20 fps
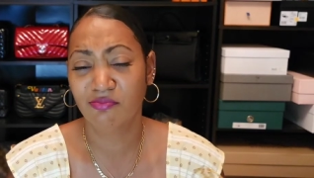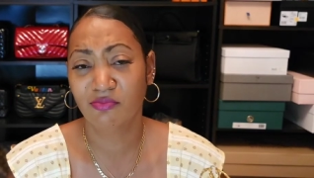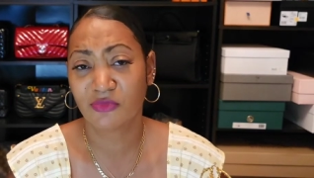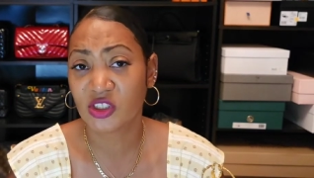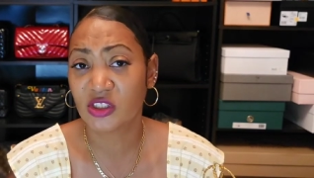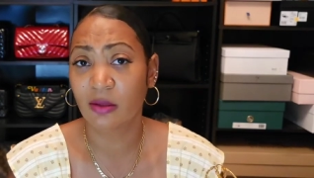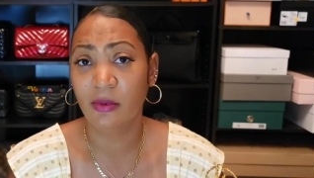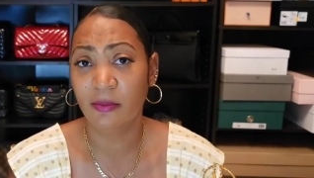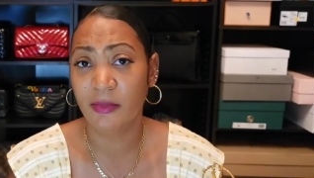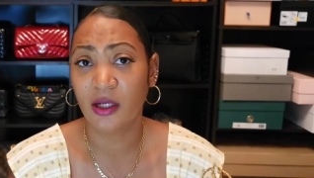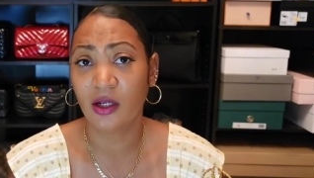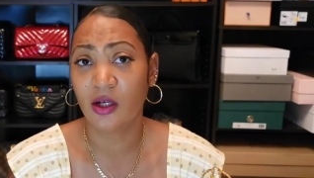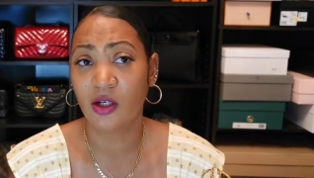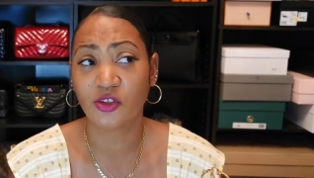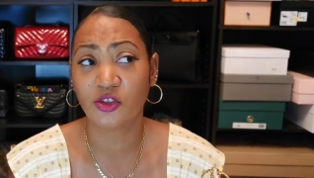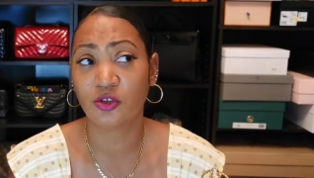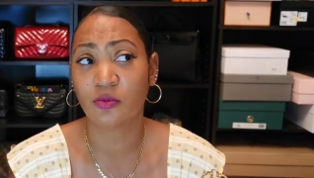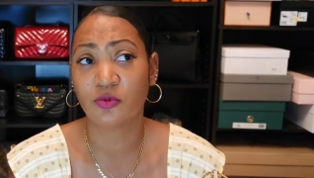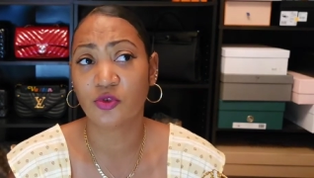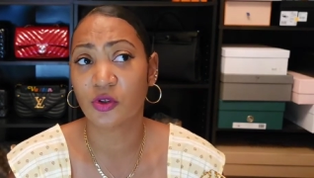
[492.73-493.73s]
Some of my
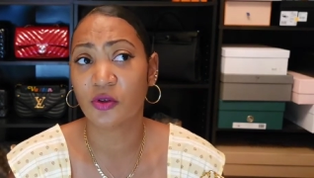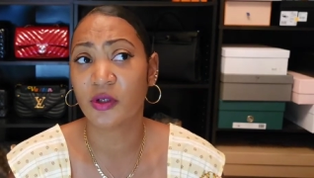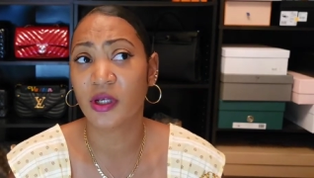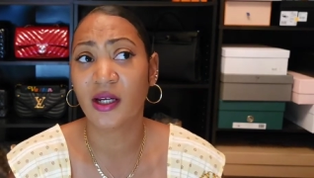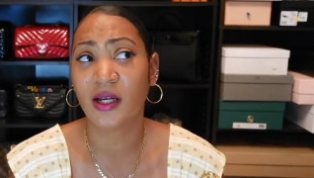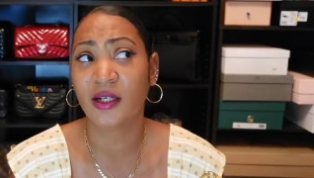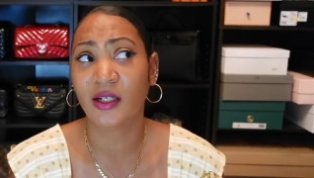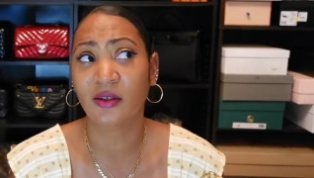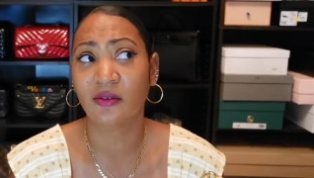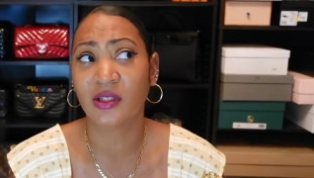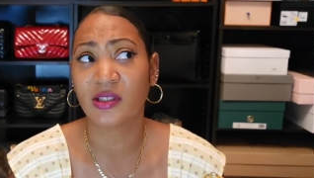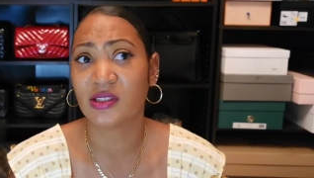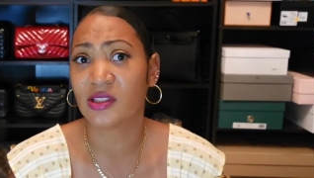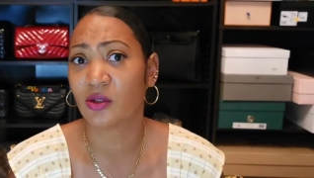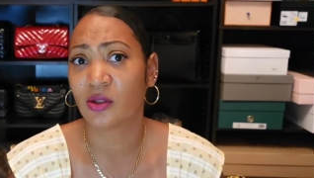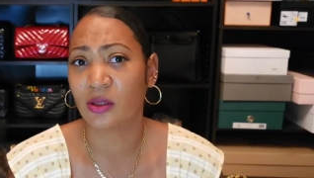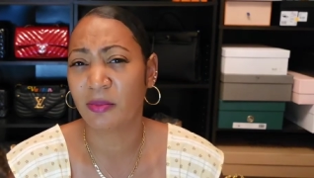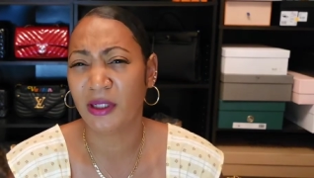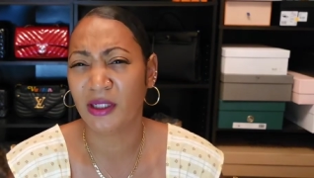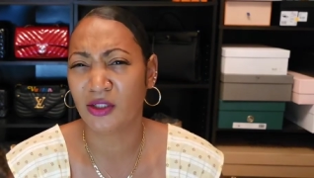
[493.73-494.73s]
costume jewelry, I got earrings I
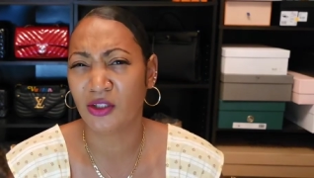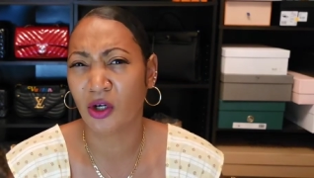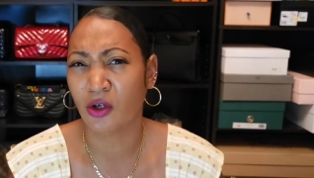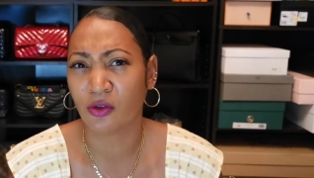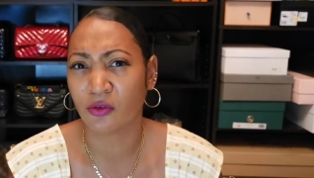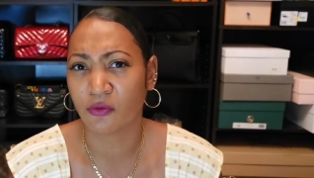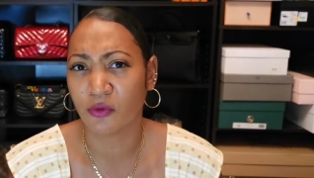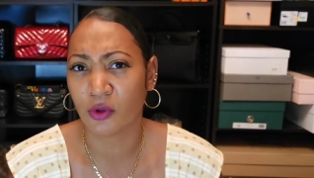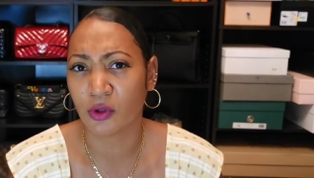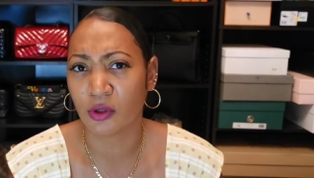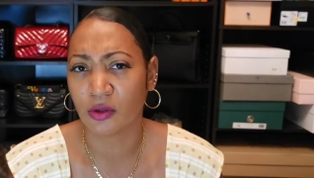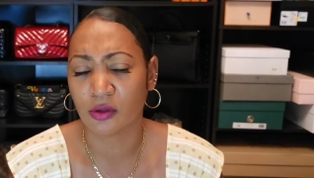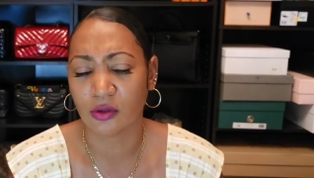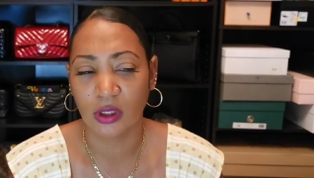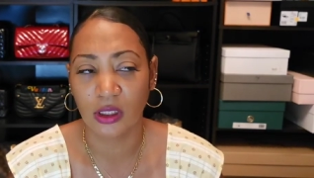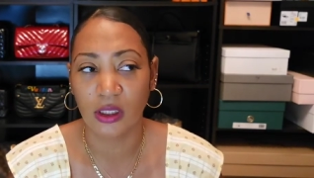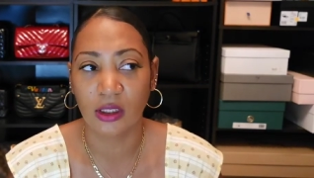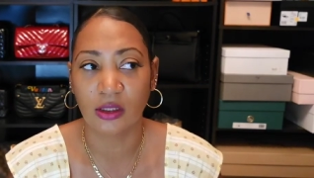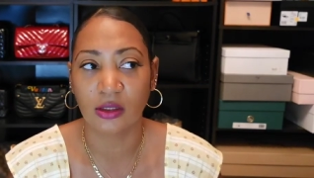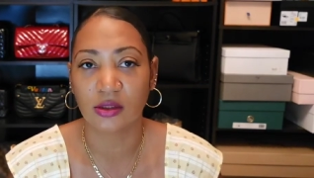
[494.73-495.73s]
only paid a dollar for,
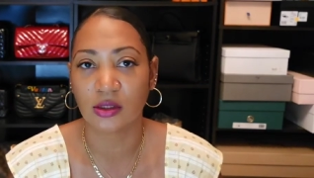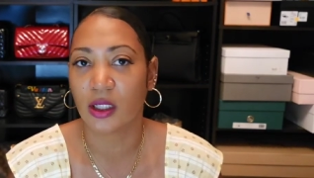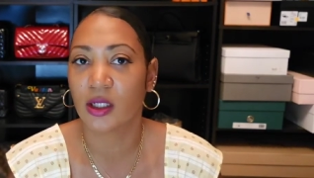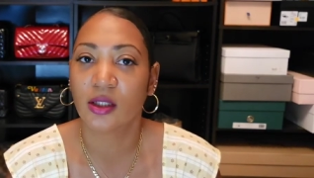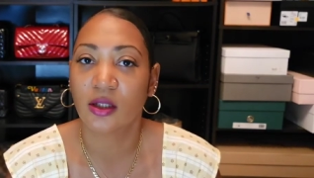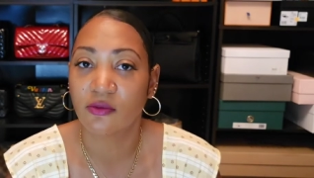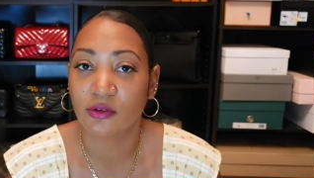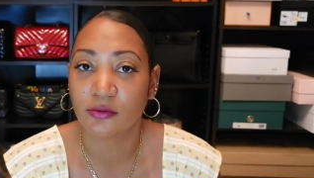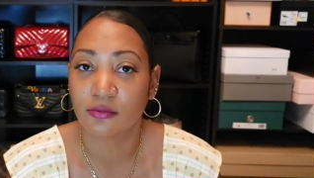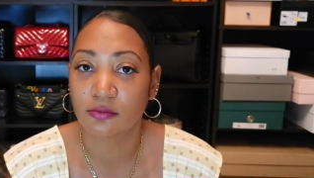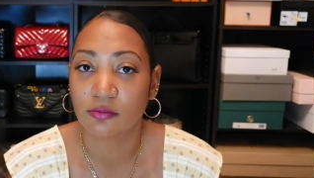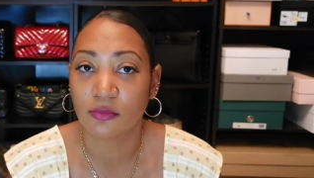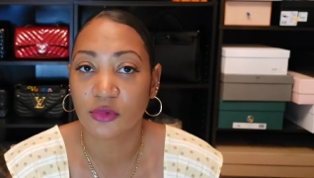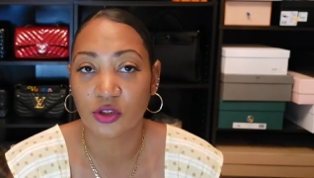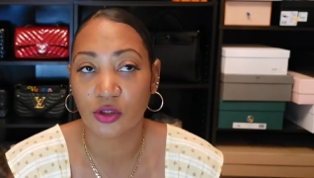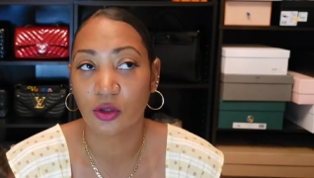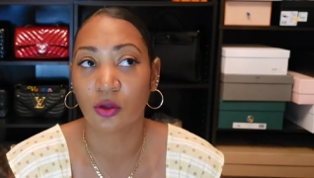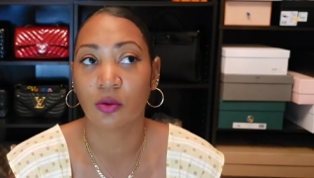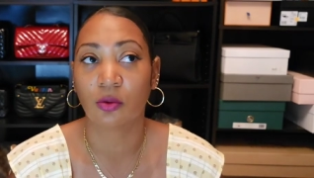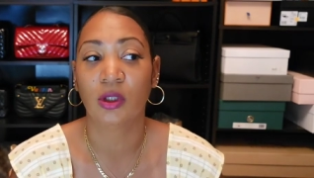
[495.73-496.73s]
and I love them.
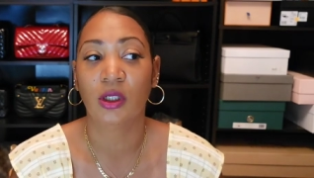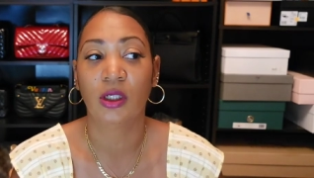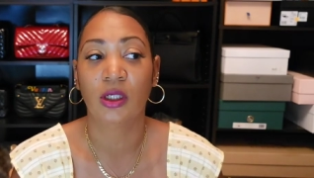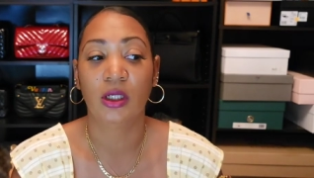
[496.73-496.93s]
So,